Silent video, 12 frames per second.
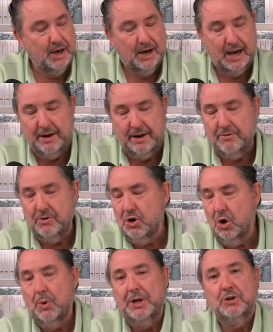I have
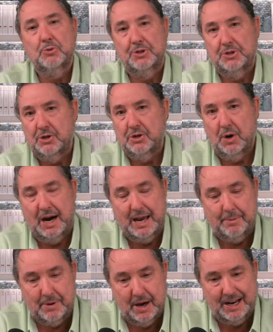no interest in you. I
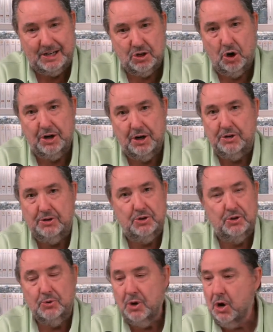am not talking to
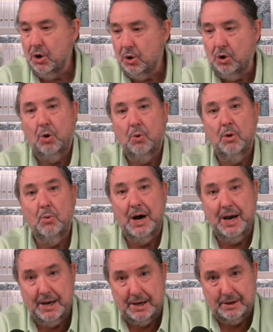you. Go
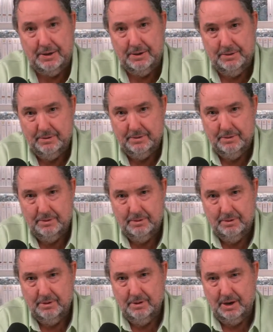away.
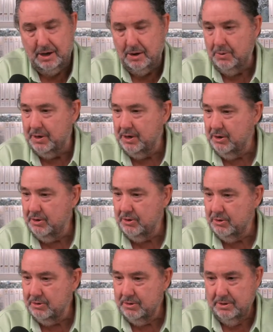I don't want to hear
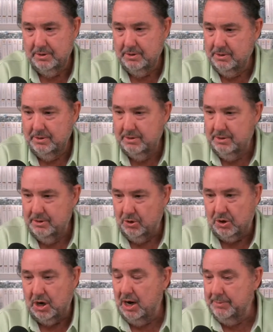your
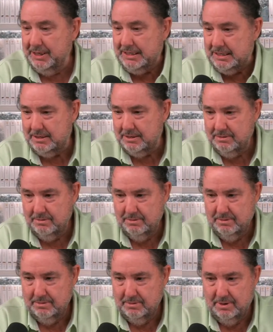comments.
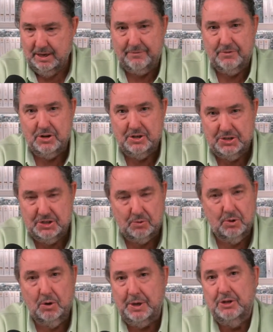I have
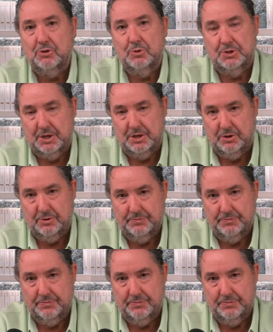zero interest in you.